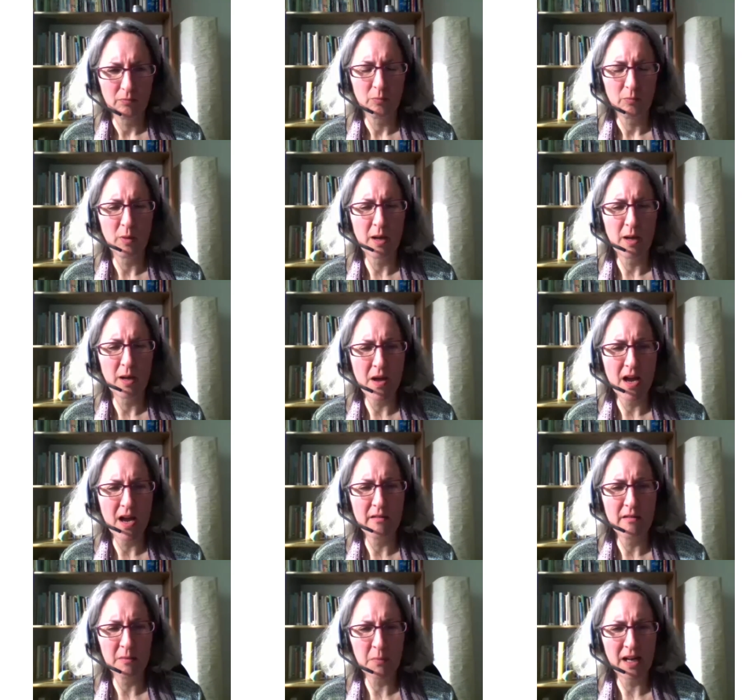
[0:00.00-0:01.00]
where
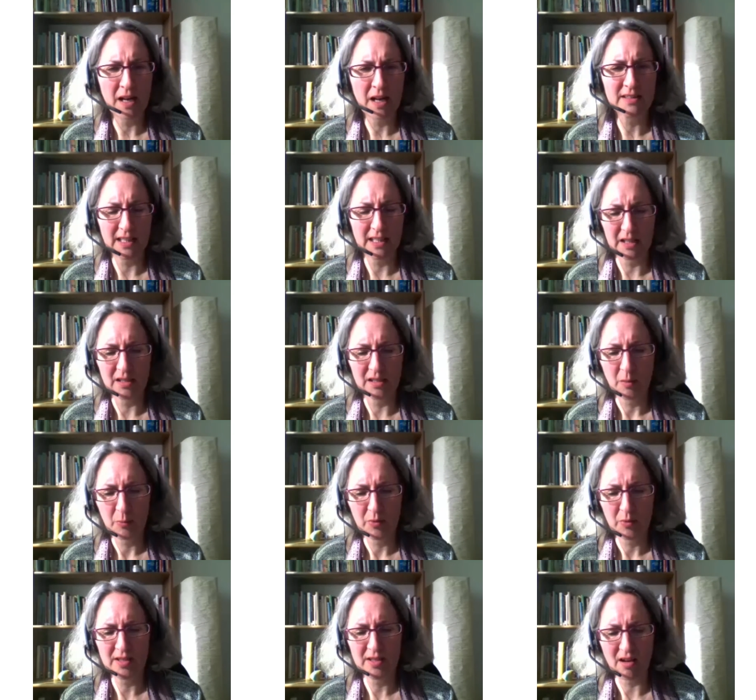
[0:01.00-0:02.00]
Mary Magdalene
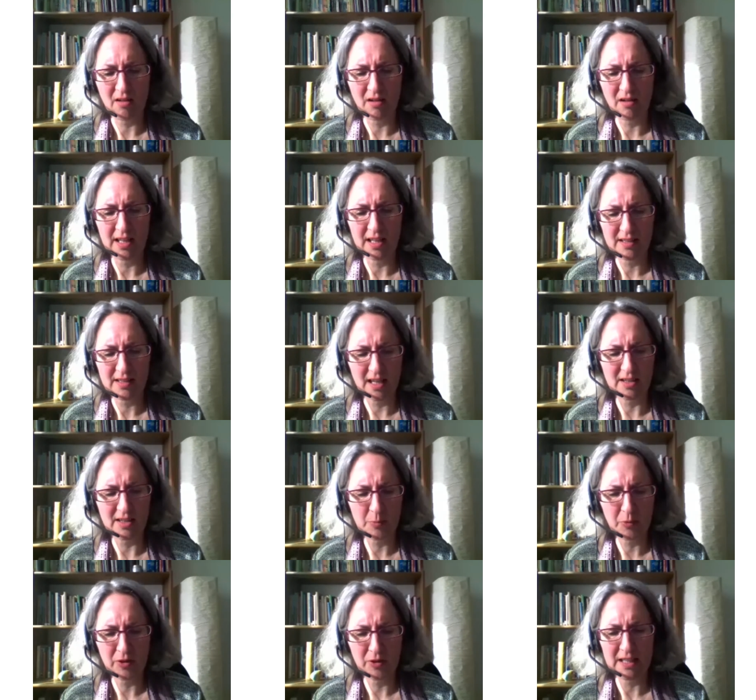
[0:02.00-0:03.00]
presides
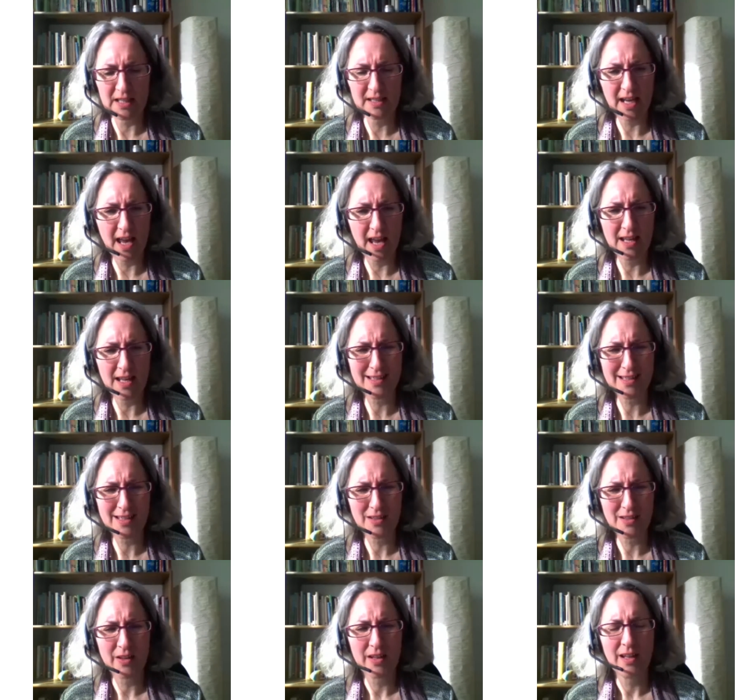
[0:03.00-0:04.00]
as priestess
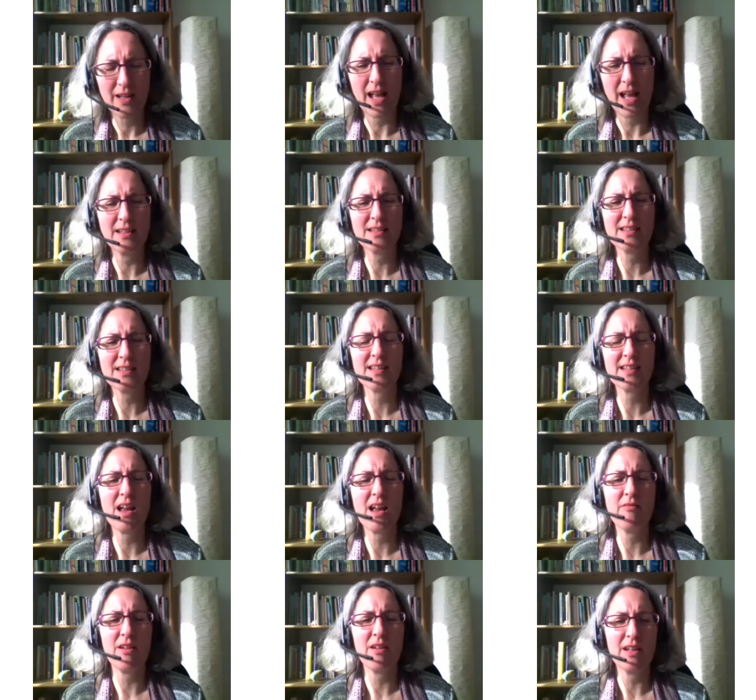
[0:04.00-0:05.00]
and
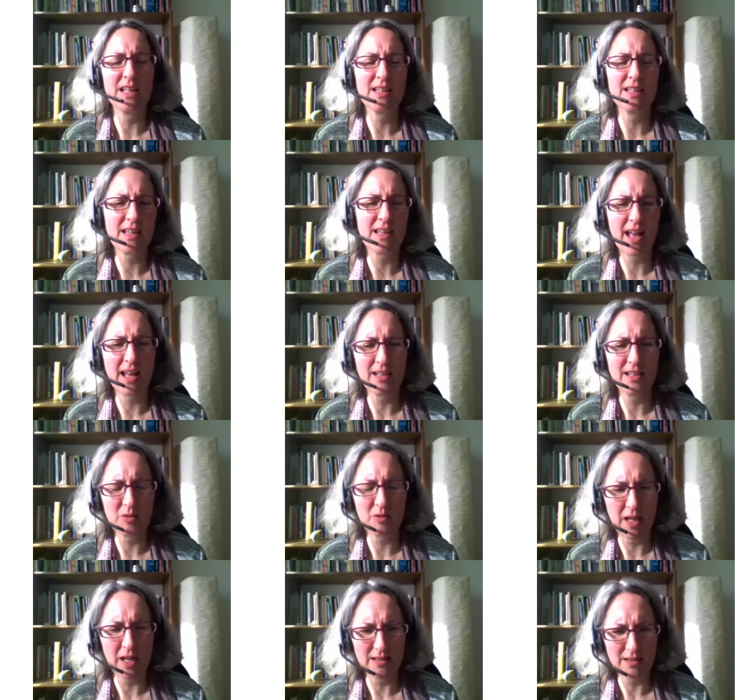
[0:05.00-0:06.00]
Sarah is the
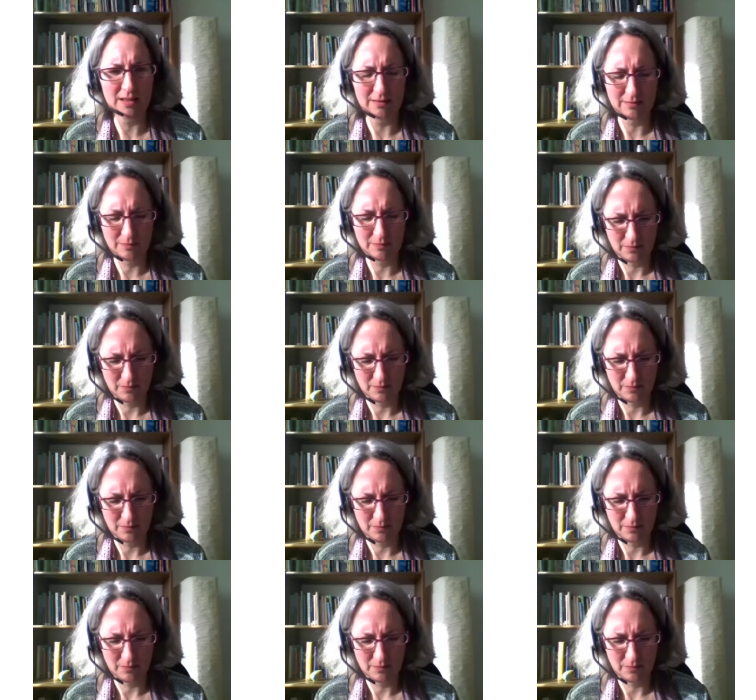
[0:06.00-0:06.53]
handmaiden.